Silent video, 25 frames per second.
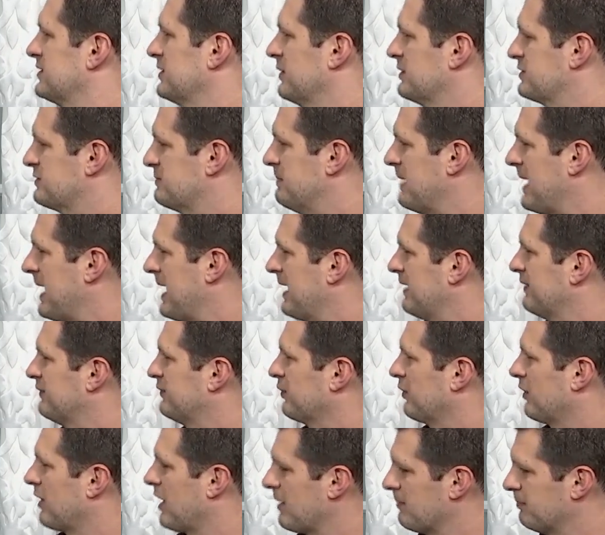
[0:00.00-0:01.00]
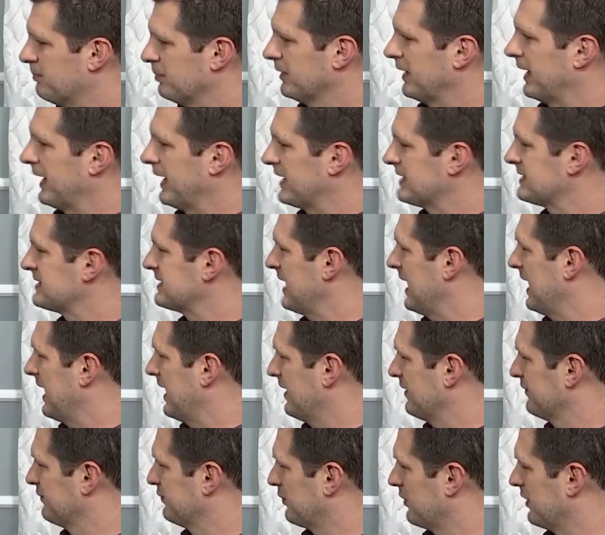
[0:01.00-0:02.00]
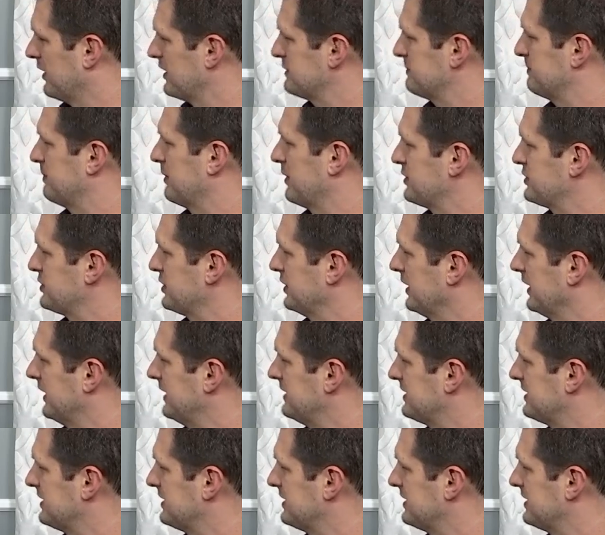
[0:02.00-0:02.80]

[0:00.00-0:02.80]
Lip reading: So it's bad for our plants and for us personally